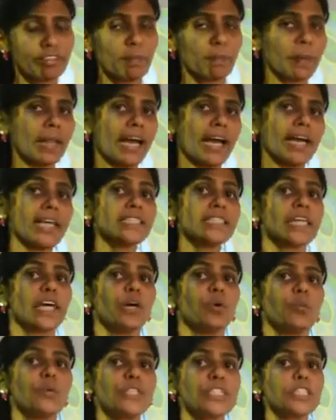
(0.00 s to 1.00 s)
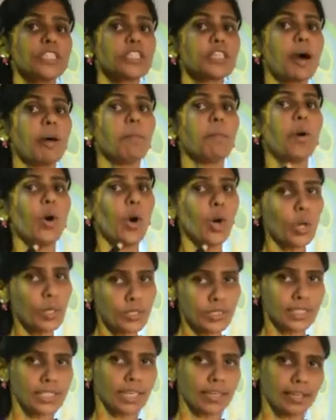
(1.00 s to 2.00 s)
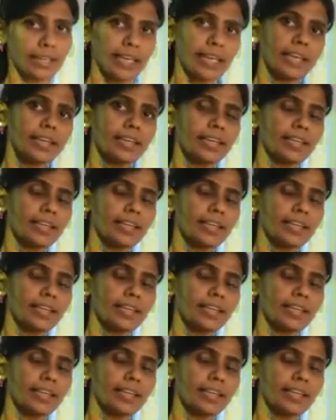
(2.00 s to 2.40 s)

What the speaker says: plant which is most green in